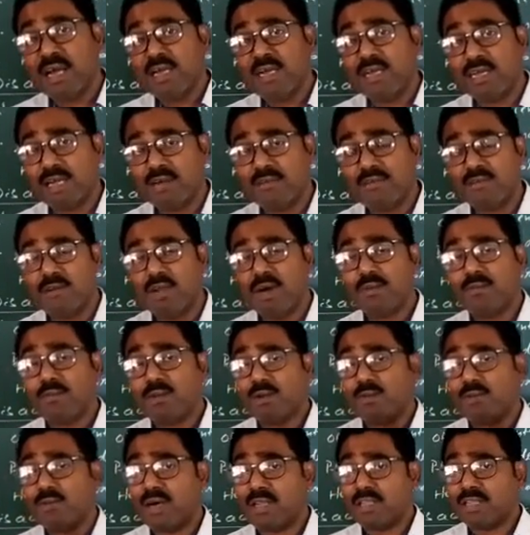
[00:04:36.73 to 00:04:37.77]
developed
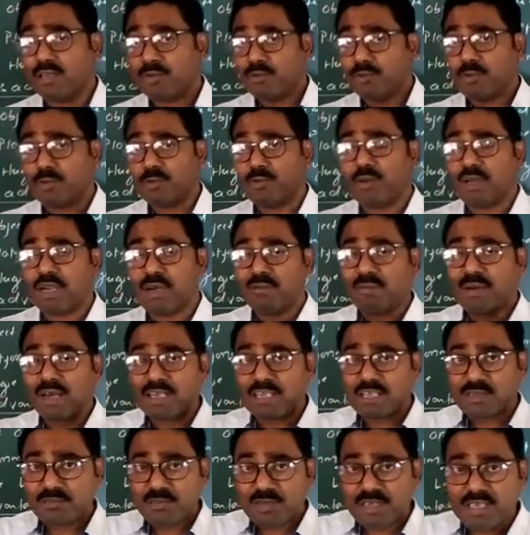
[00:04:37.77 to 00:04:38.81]
or once the program
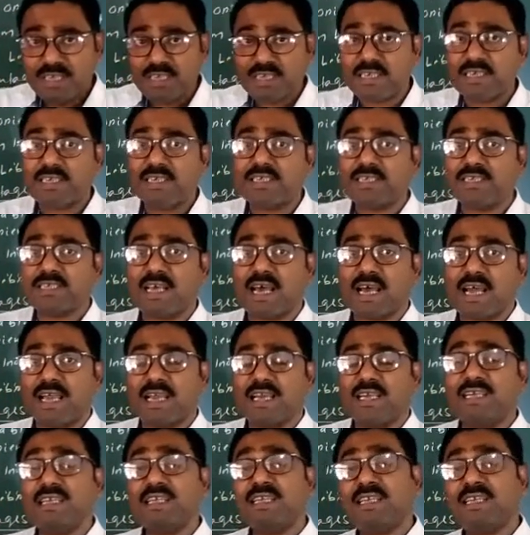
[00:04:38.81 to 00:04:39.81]
has been designed,